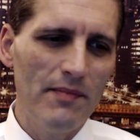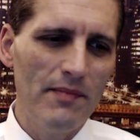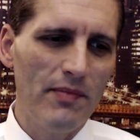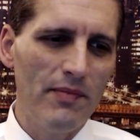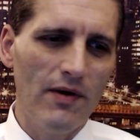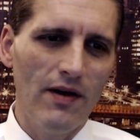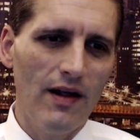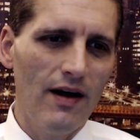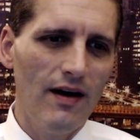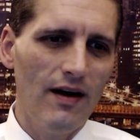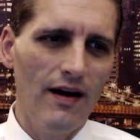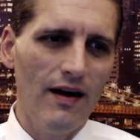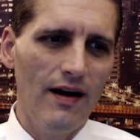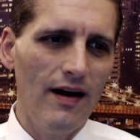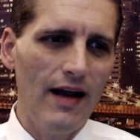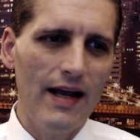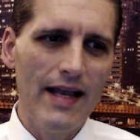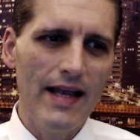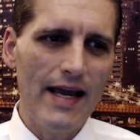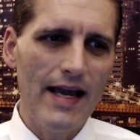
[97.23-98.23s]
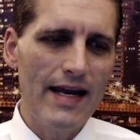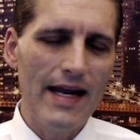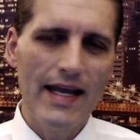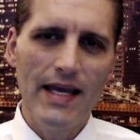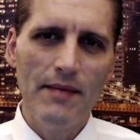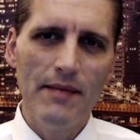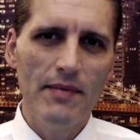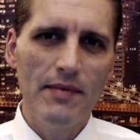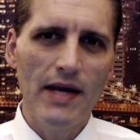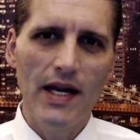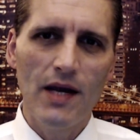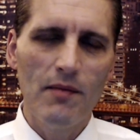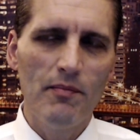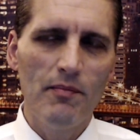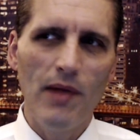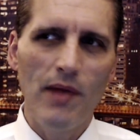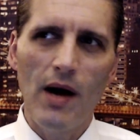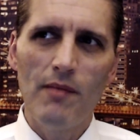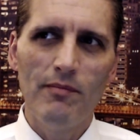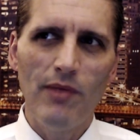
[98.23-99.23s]
Uh, uh, again, I keep getting
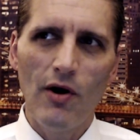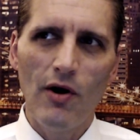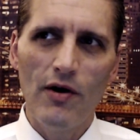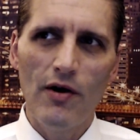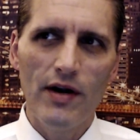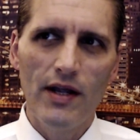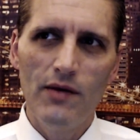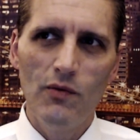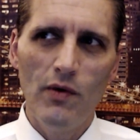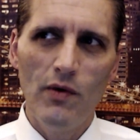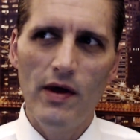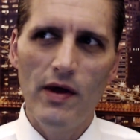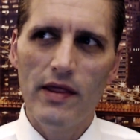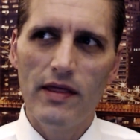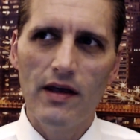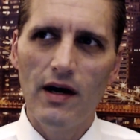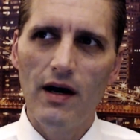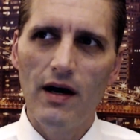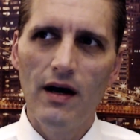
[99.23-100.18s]
bombarded with uh,